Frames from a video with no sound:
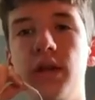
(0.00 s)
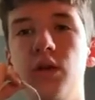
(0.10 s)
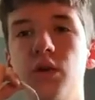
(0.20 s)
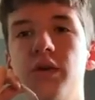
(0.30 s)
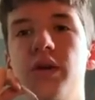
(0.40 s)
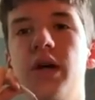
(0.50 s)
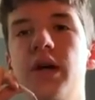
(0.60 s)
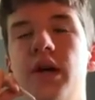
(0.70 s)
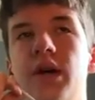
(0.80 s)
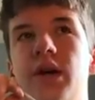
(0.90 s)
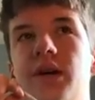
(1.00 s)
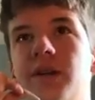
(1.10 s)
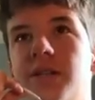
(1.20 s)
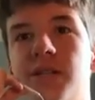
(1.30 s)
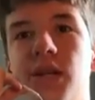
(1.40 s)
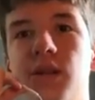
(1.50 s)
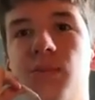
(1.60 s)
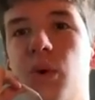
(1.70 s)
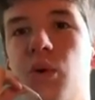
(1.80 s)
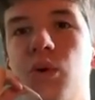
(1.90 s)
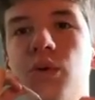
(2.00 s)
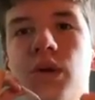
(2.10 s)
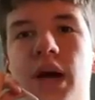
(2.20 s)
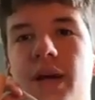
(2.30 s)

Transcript: good syllable,